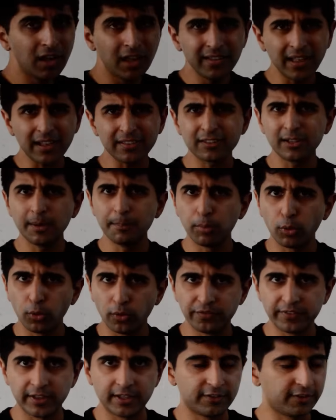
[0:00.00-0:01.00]
That's an
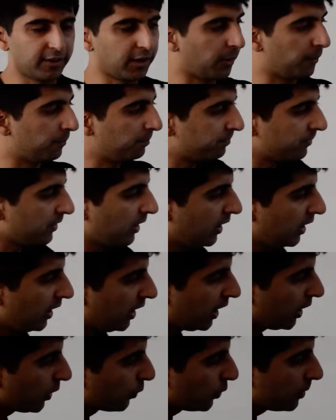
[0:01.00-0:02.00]
important thing to know.
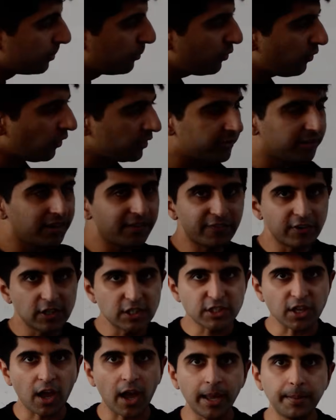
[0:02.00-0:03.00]
We move on to different
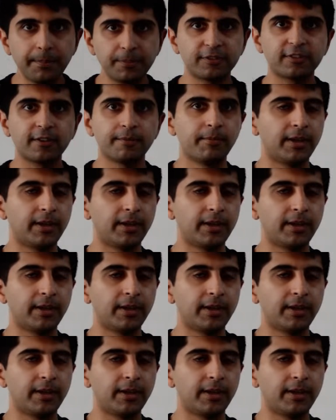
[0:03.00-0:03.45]
types of